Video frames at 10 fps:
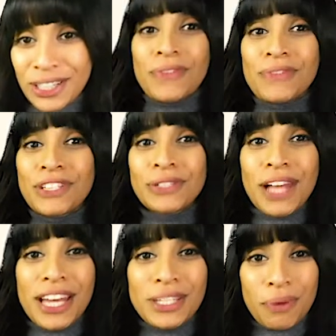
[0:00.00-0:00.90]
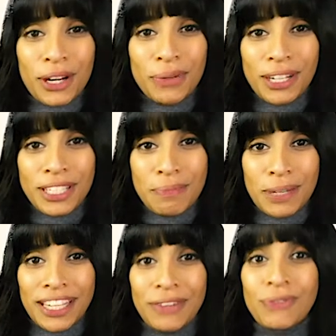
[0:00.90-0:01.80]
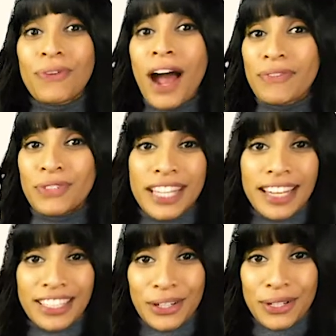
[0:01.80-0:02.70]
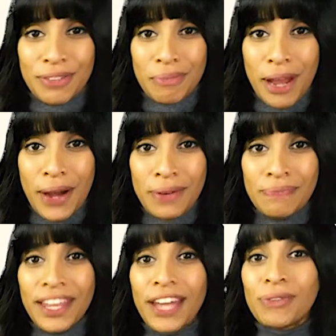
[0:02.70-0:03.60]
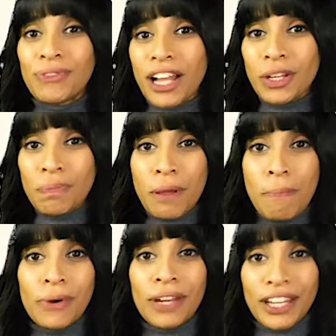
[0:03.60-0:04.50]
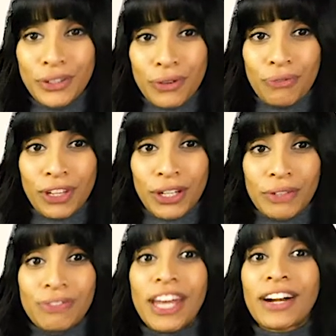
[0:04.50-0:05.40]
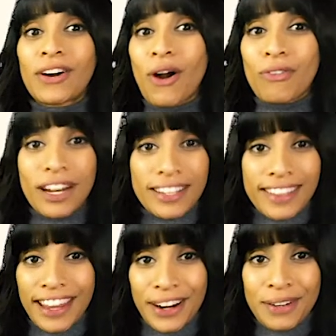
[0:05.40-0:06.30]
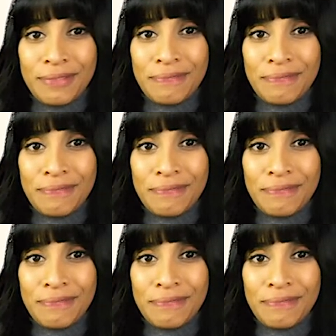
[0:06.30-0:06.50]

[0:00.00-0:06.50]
Visualize where you want to be 5 to 10 years from now and follow people in your field that are already there.